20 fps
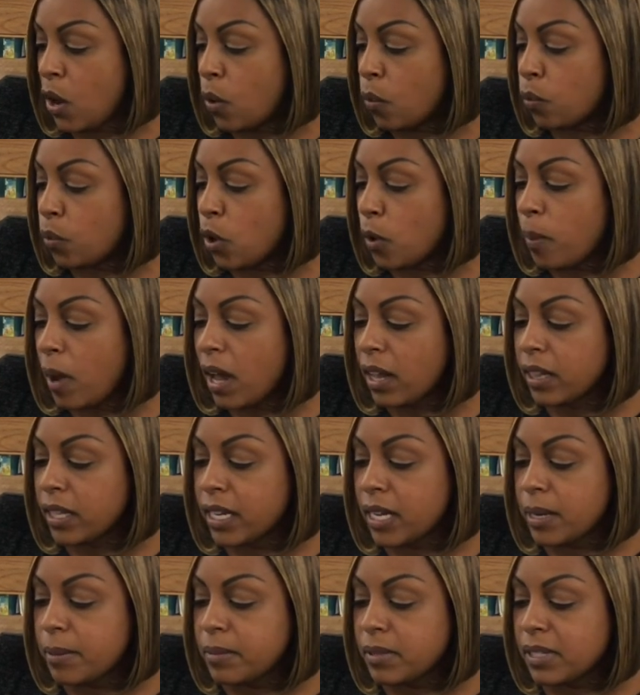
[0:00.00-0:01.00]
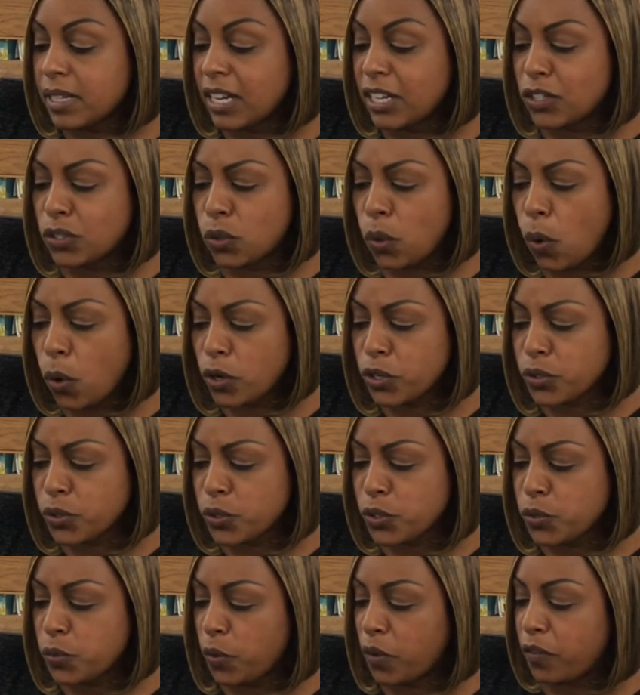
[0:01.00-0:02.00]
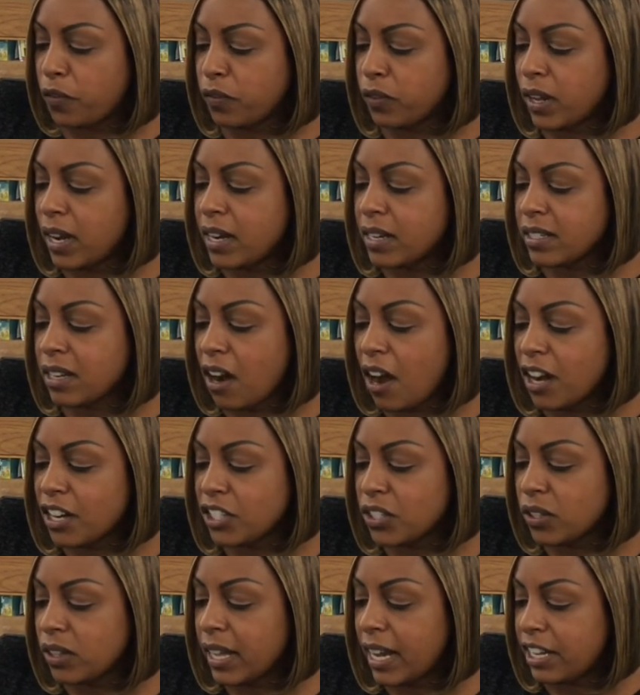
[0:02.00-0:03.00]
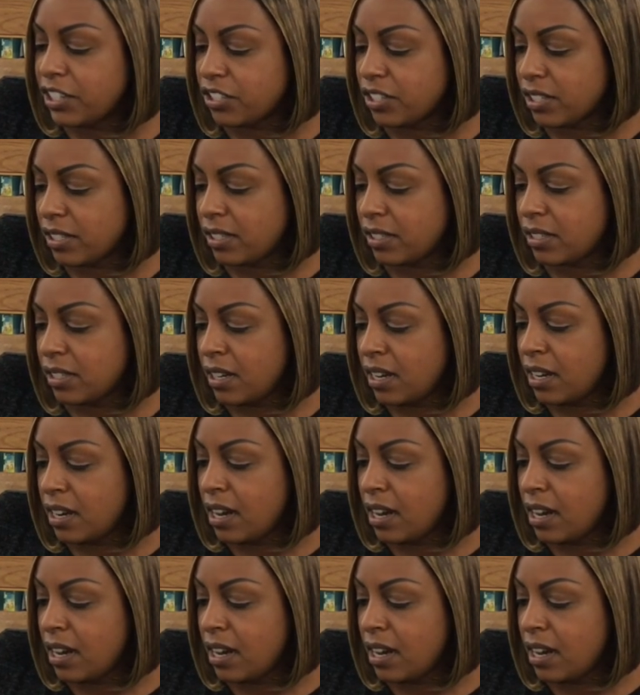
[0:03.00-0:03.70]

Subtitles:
Robot limbs and torsos were flung onto ledges.